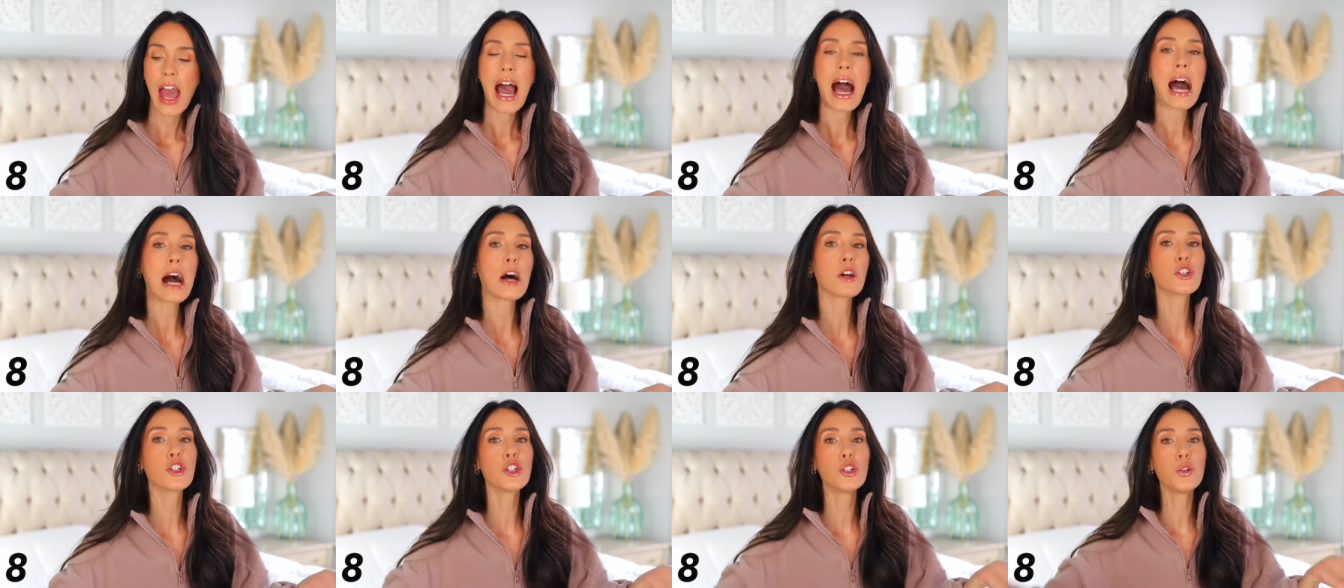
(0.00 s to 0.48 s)

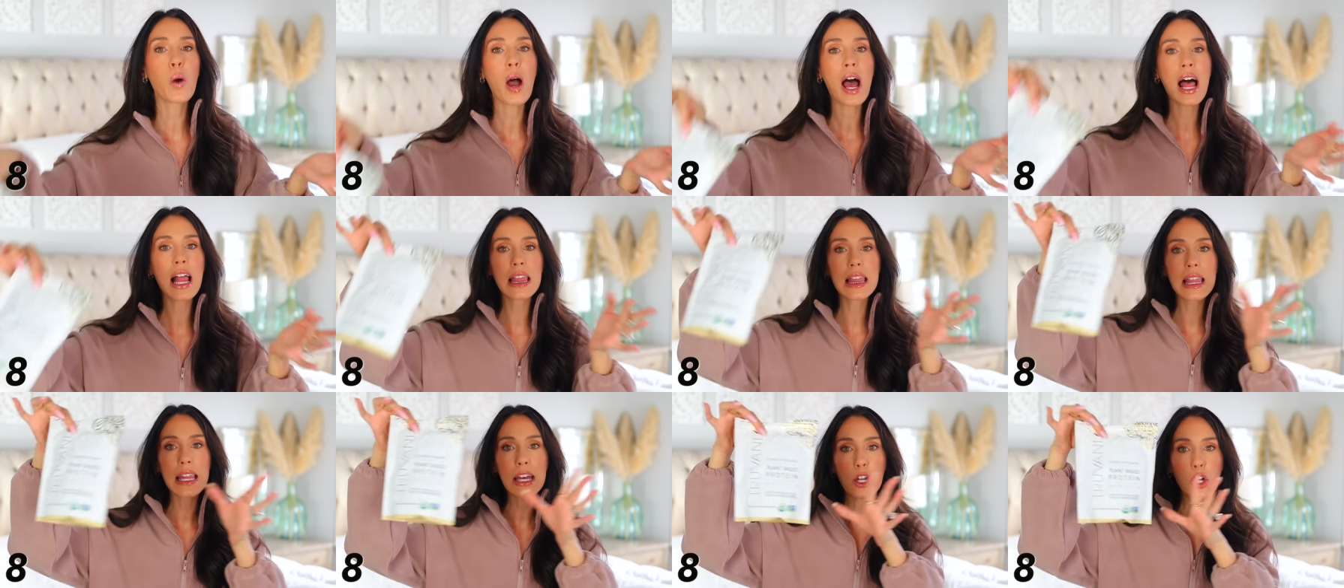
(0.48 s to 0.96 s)
I'll do a
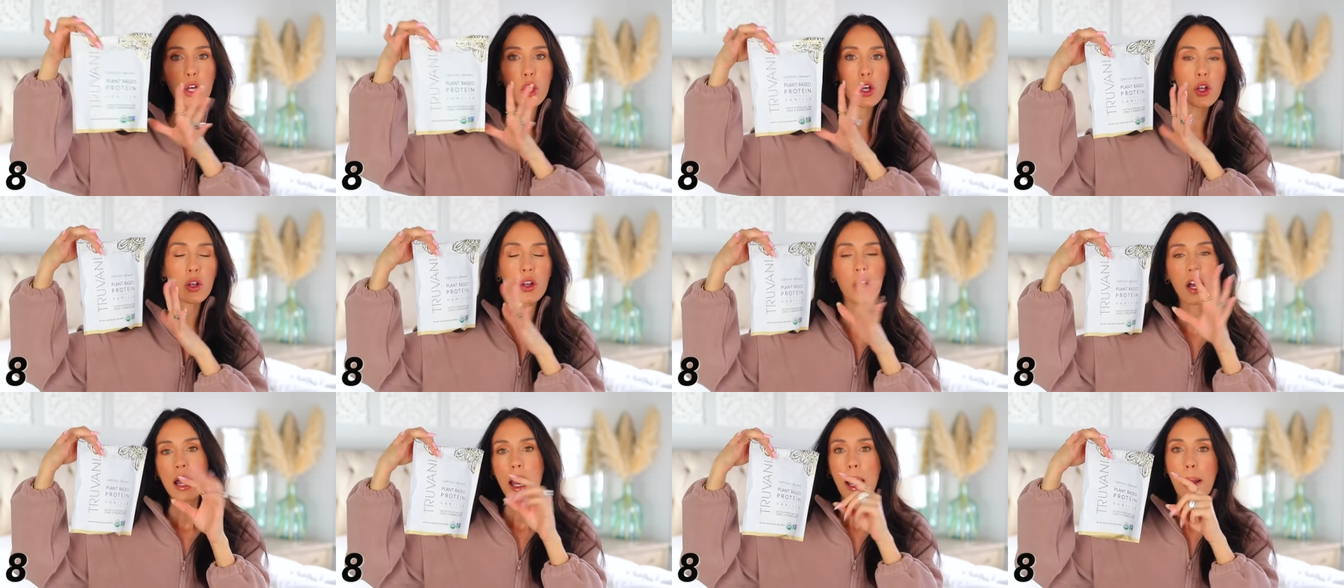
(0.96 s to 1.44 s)

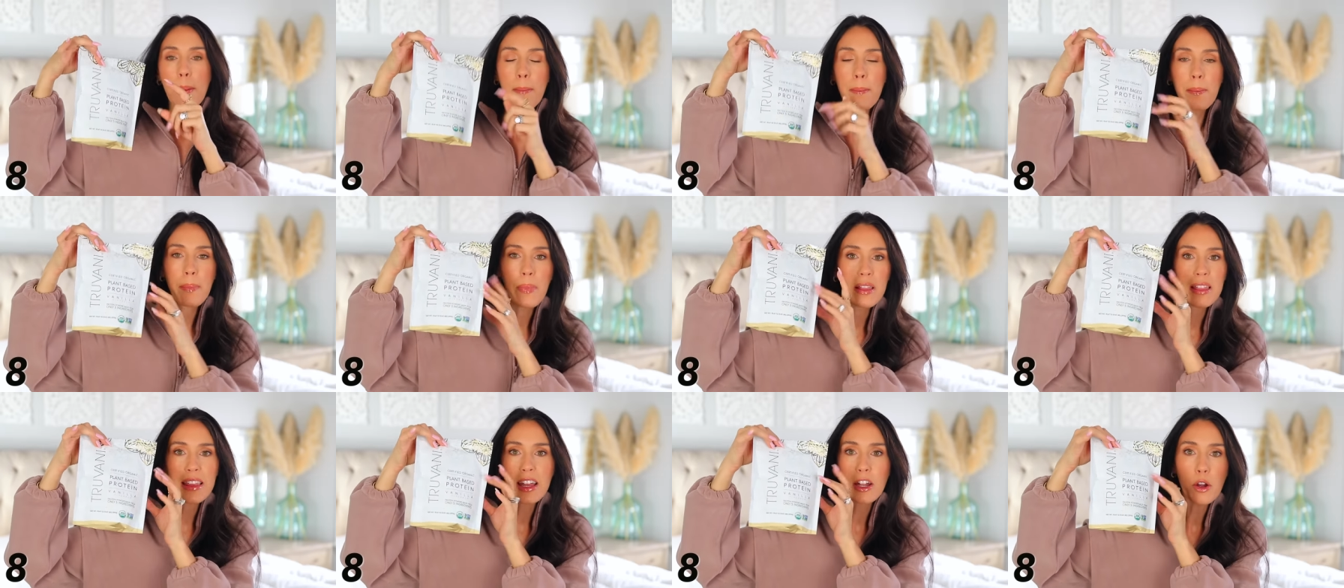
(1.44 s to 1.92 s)
little
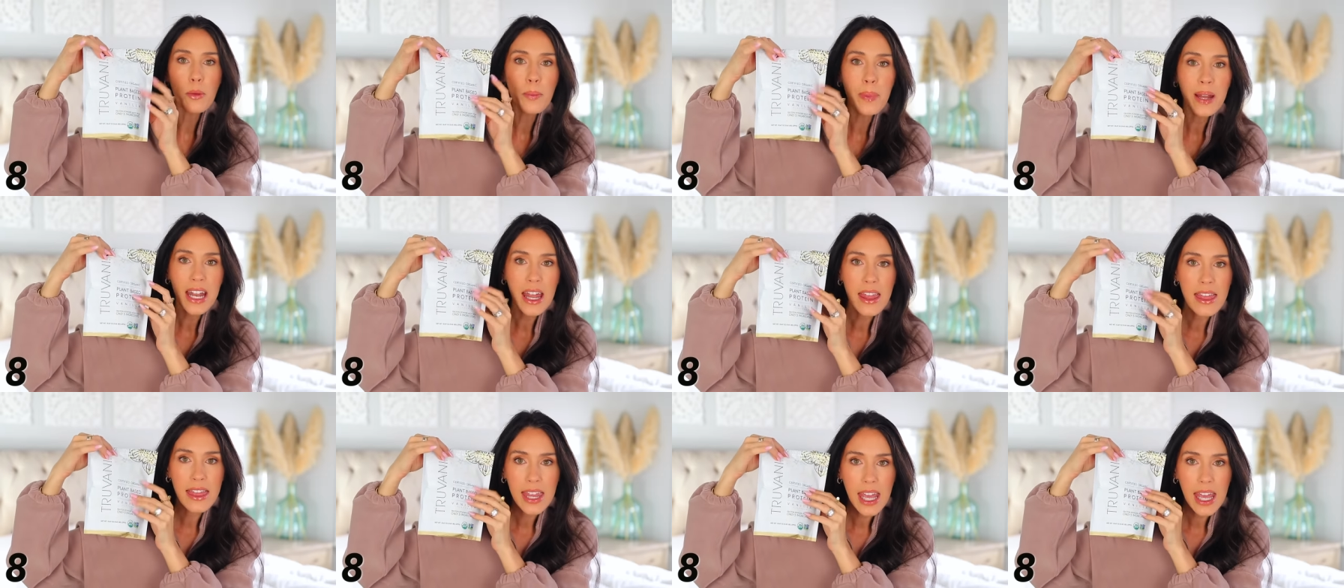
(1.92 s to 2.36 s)
little bit of